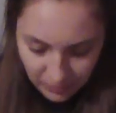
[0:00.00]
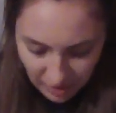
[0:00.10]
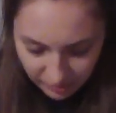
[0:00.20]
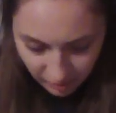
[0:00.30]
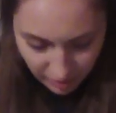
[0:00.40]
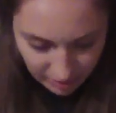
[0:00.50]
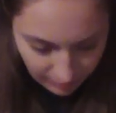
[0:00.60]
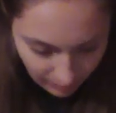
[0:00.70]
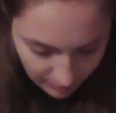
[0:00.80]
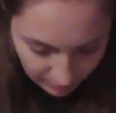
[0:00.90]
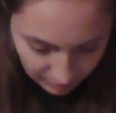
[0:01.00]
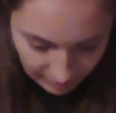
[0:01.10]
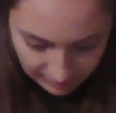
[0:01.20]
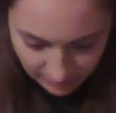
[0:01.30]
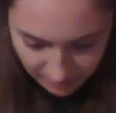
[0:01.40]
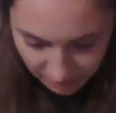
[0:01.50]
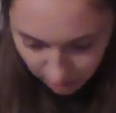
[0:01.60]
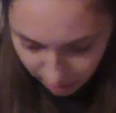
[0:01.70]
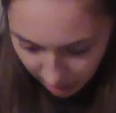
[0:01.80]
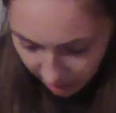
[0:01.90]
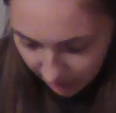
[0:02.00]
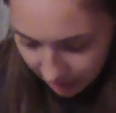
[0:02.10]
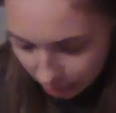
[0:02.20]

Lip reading: I'll have to look at them in better light to make sure they're not like